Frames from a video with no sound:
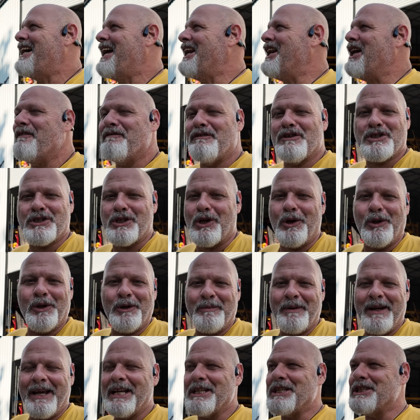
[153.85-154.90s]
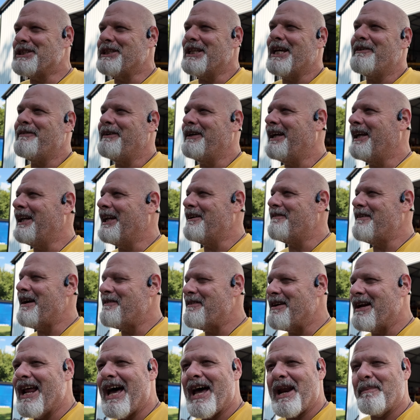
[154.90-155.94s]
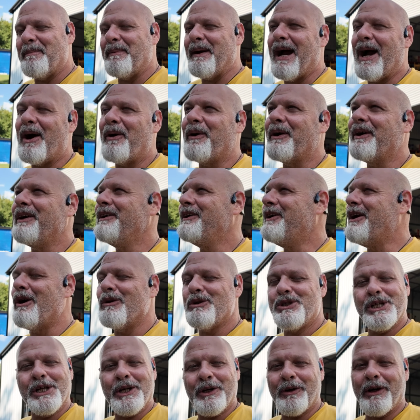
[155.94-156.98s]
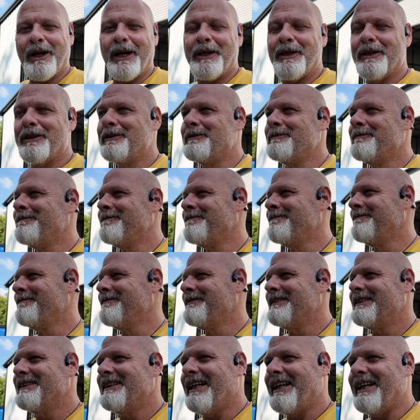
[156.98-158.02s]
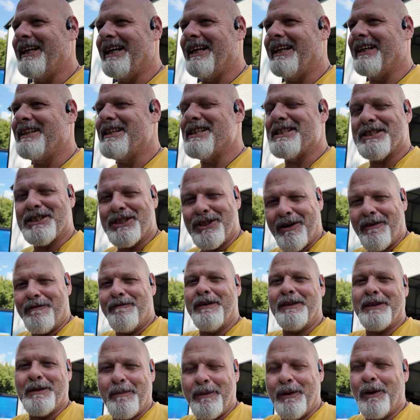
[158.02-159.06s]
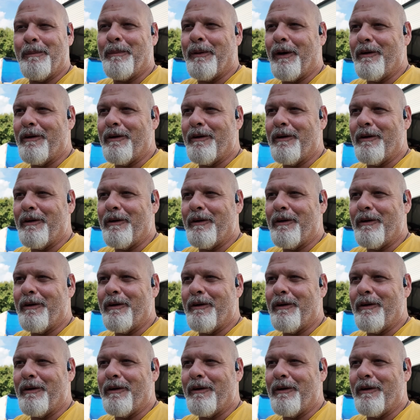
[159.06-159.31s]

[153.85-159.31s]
I love the solar, man. I just love it. I love having a lot of power, no generator. And uh, this is gonna fit the bill